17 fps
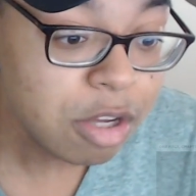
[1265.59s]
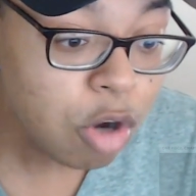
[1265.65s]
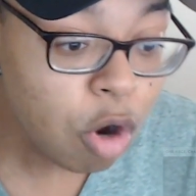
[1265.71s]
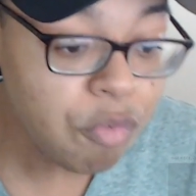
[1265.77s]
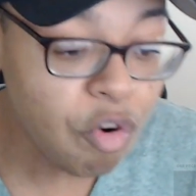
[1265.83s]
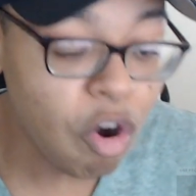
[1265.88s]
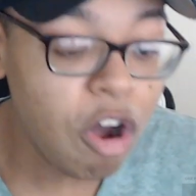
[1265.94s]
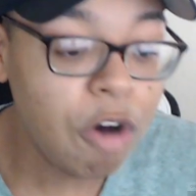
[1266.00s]

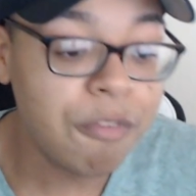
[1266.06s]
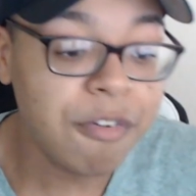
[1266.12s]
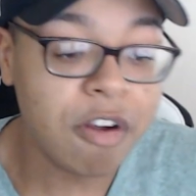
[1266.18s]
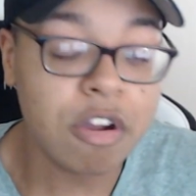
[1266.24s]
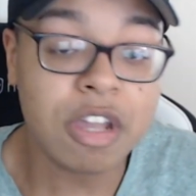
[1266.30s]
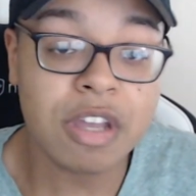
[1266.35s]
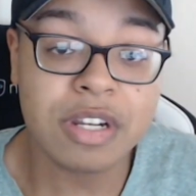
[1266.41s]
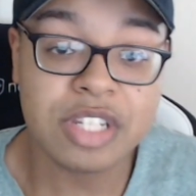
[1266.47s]
Overall,
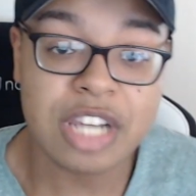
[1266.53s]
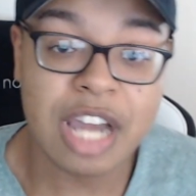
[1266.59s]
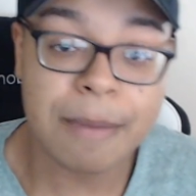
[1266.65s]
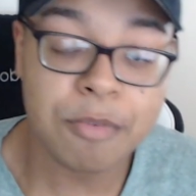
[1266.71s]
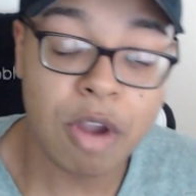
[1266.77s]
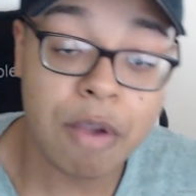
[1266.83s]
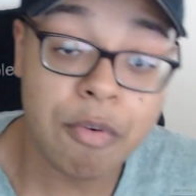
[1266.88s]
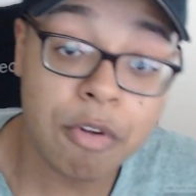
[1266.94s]
very good
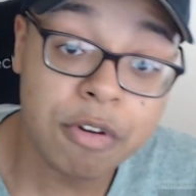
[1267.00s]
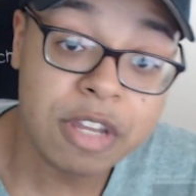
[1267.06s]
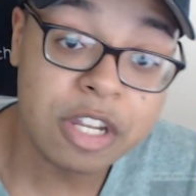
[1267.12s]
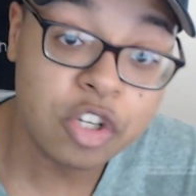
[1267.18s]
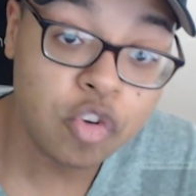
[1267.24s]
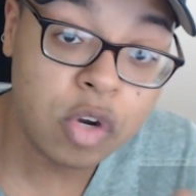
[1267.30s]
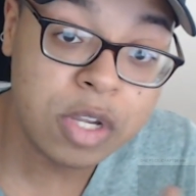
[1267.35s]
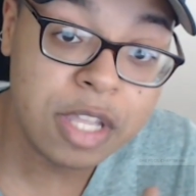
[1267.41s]
chapter. I really
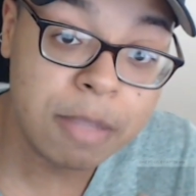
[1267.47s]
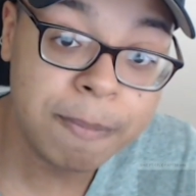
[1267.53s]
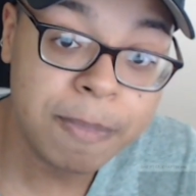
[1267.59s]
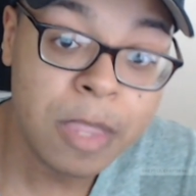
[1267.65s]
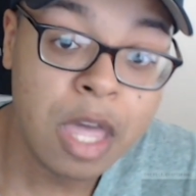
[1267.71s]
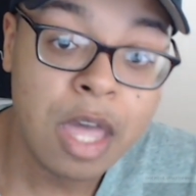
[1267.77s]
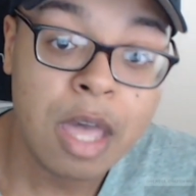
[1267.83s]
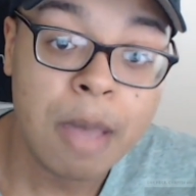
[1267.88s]
enjoyed it.
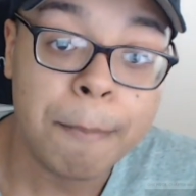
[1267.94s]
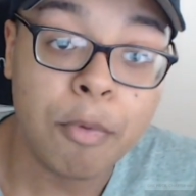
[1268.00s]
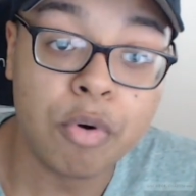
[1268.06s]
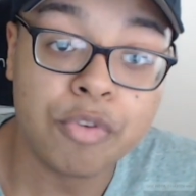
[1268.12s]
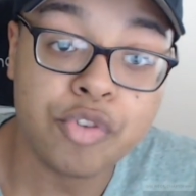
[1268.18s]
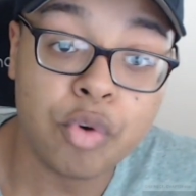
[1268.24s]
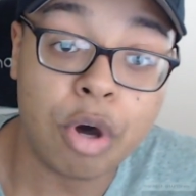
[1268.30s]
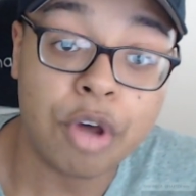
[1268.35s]
But
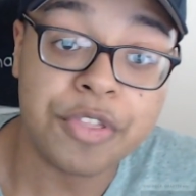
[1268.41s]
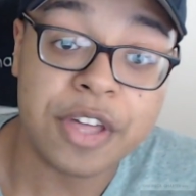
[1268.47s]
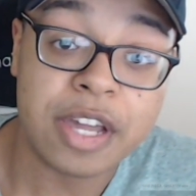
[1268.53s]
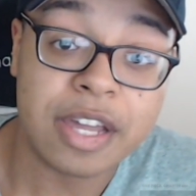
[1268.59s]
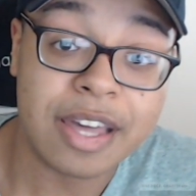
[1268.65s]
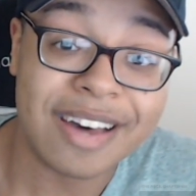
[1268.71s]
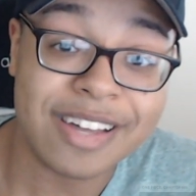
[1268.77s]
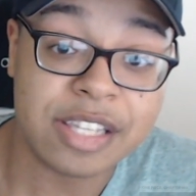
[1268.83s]
what do you all
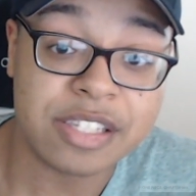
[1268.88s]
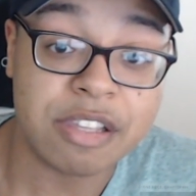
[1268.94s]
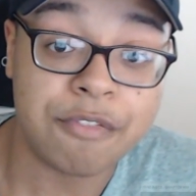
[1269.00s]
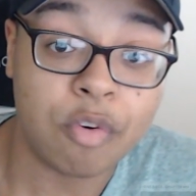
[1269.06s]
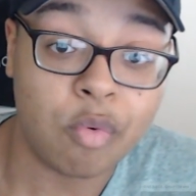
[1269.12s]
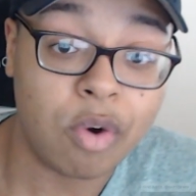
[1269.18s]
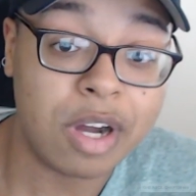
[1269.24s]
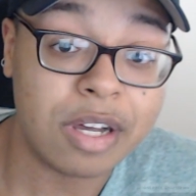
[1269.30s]
think, guys? If
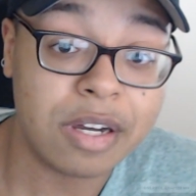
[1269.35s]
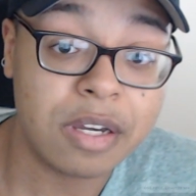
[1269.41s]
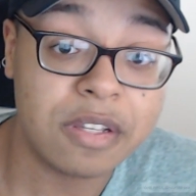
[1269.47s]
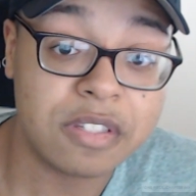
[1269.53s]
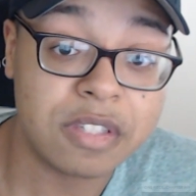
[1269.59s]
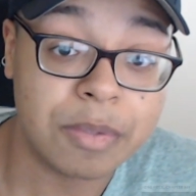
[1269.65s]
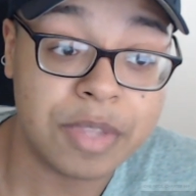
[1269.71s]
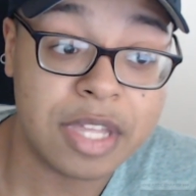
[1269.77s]
you want,
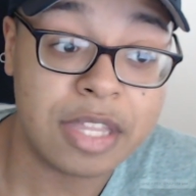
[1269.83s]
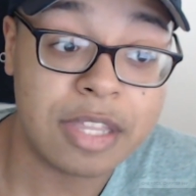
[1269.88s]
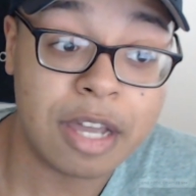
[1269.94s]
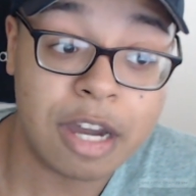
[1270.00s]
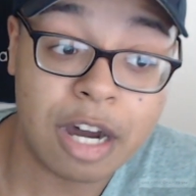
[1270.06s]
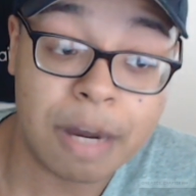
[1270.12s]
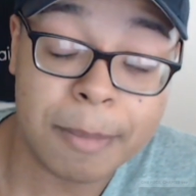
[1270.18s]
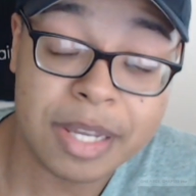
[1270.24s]
leave something in the
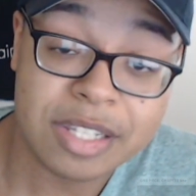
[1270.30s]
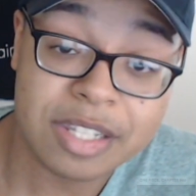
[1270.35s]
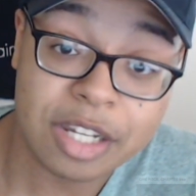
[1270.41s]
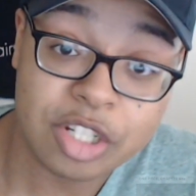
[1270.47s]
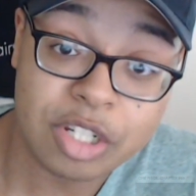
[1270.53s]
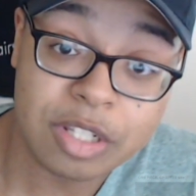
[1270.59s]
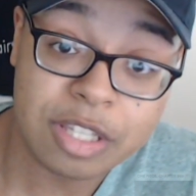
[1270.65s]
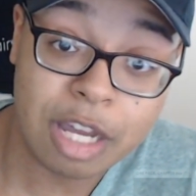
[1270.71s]
comment
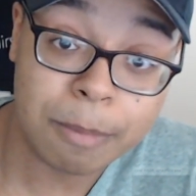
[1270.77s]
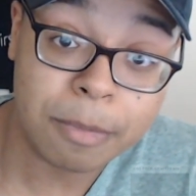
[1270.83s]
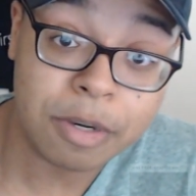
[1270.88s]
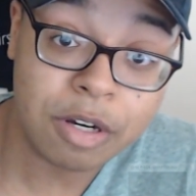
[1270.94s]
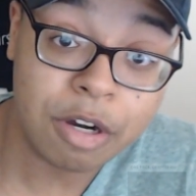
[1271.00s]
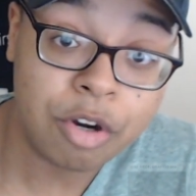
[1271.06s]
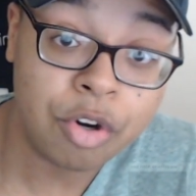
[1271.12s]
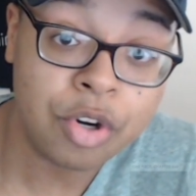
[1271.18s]
section down
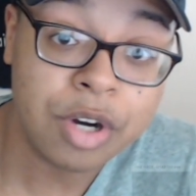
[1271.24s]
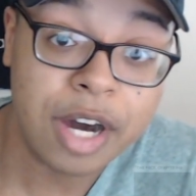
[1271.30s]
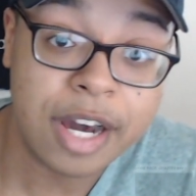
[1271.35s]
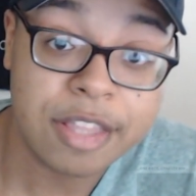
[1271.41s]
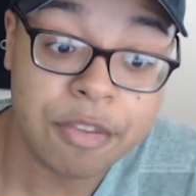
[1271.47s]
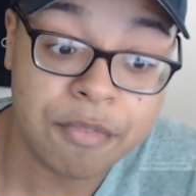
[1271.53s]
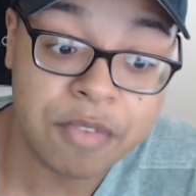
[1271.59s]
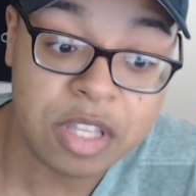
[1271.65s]
below,
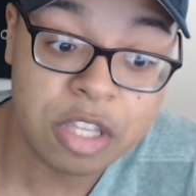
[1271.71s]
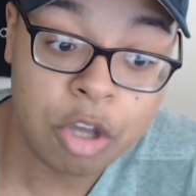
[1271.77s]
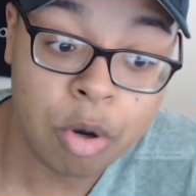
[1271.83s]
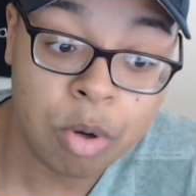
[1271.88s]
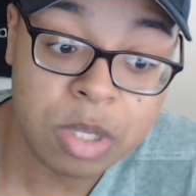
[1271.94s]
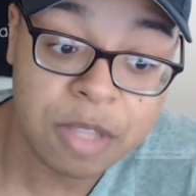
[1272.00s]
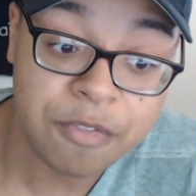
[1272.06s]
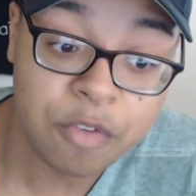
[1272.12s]
like the
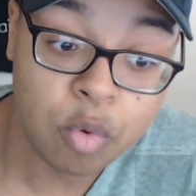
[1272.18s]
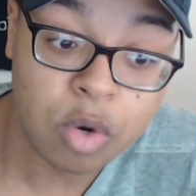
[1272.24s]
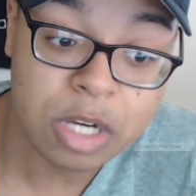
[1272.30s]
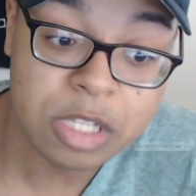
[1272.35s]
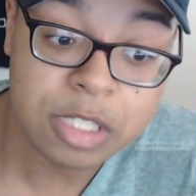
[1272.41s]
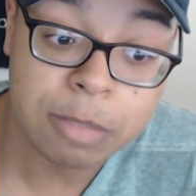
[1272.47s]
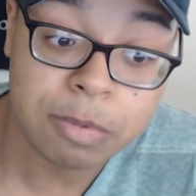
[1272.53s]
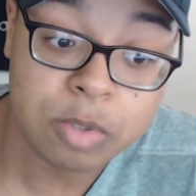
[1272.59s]
video. And if you
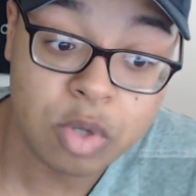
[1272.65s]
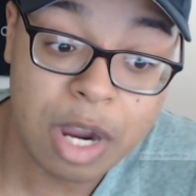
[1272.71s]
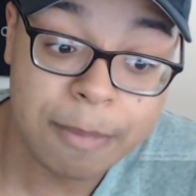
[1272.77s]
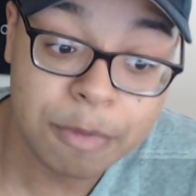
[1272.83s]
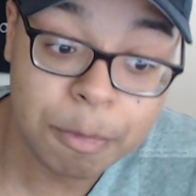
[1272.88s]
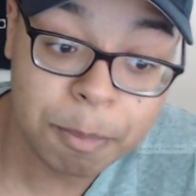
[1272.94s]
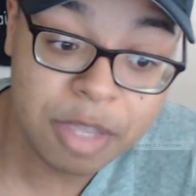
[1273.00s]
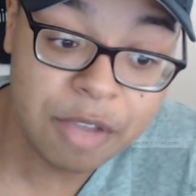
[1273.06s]
want,
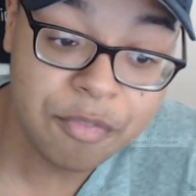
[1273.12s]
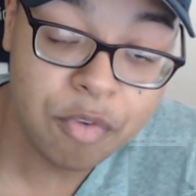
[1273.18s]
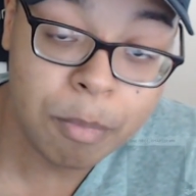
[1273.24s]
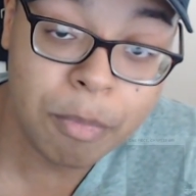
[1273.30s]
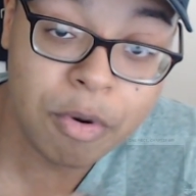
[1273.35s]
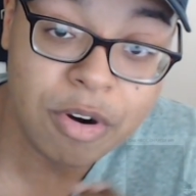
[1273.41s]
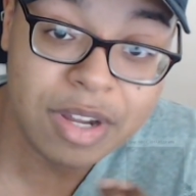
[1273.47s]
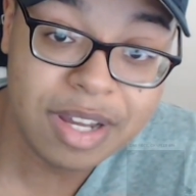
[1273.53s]
subscribe to me for
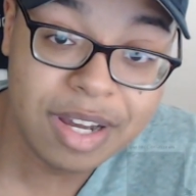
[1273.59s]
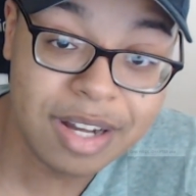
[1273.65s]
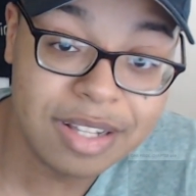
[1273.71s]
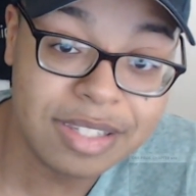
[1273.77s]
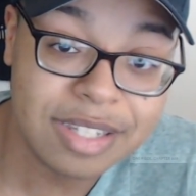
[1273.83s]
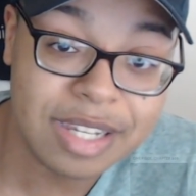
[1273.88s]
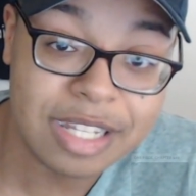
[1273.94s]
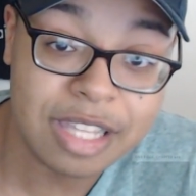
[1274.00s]
more
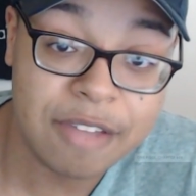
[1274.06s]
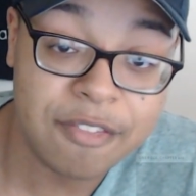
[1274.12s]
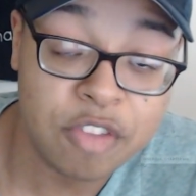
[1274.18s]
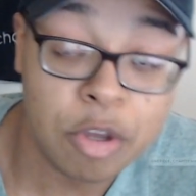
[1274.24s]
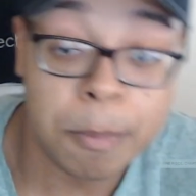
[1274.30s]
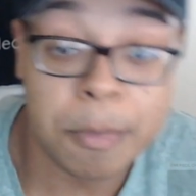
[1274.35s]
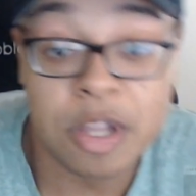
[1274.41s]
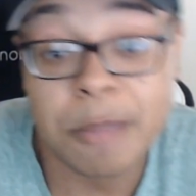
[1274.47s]
content, even
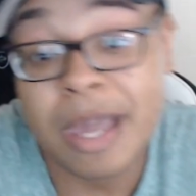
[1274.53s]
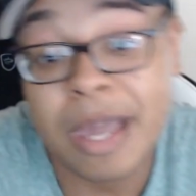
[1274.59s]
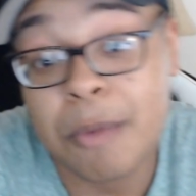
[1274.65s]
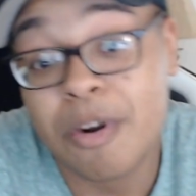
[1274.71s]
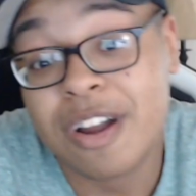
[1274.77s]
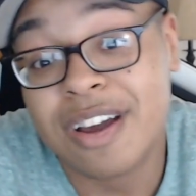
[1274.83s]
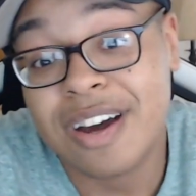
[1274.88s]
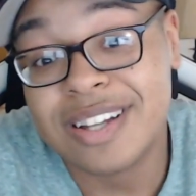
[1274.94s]
though I'm going to make
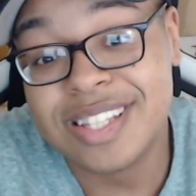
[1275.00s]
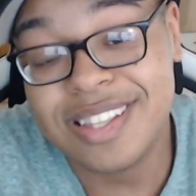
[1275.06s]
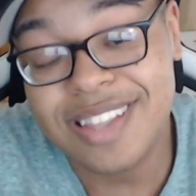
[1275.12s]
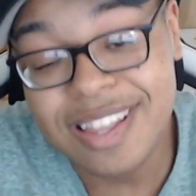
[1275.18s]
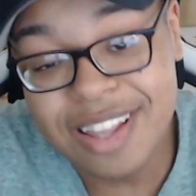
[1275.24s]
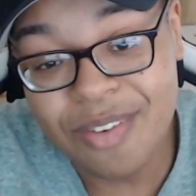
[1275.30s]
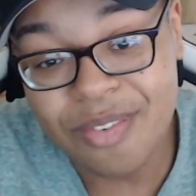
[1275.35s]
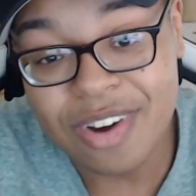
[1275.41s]
more content
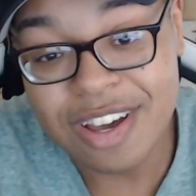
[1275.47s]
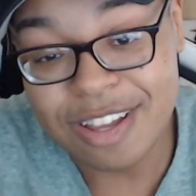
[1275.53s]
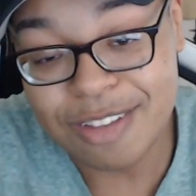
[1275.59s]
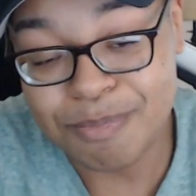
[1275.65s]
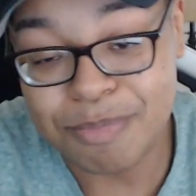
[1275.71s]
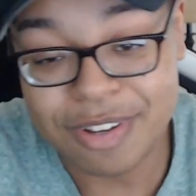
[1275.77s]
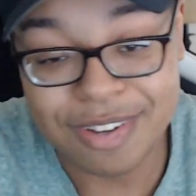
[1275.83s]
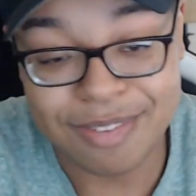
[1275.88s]
anyway.
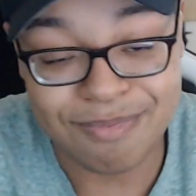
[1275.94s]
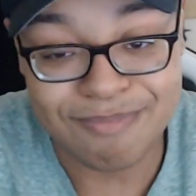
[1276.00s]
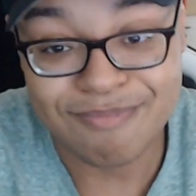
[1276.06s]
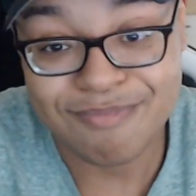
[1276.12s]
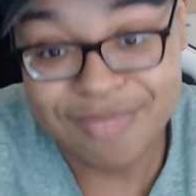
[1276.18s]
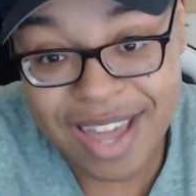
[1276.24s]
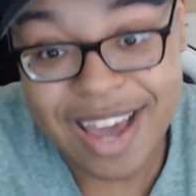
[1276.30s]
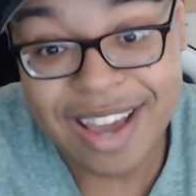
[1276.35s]
But,
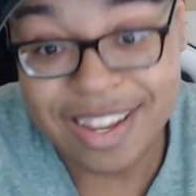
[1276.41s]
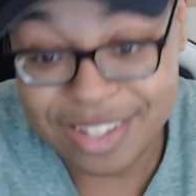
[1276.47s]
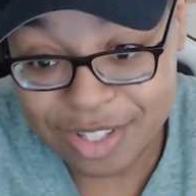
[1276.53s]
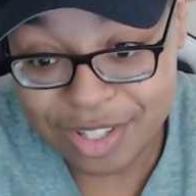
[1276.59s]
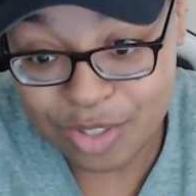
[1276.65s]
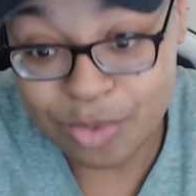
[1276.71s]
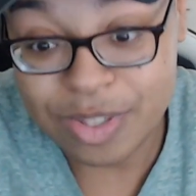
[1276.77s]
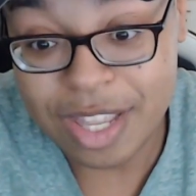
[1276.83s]
yeah,
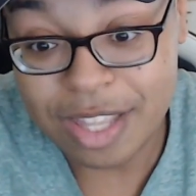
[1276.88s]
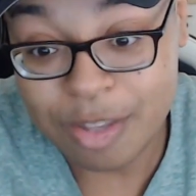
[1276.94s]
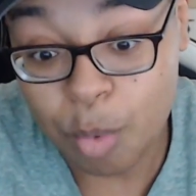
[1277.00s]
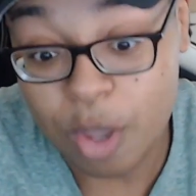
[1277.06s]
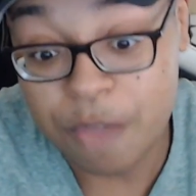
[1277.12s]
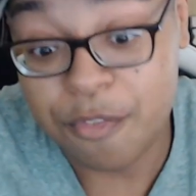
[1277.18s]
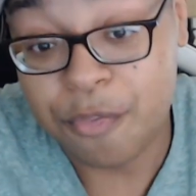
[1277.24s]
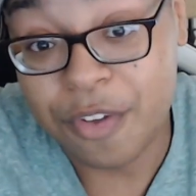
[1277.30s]
just do it
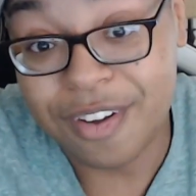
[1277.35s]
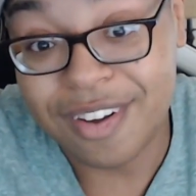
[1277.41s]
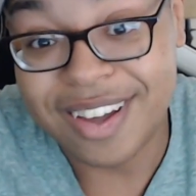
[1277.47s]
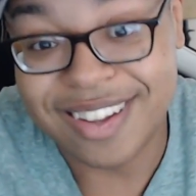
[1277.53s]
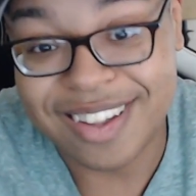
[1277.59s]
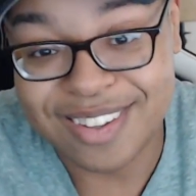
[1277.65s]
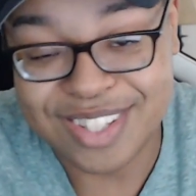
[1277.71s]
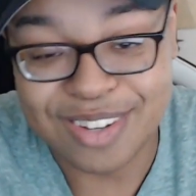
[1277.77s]
anyway if you feel like it.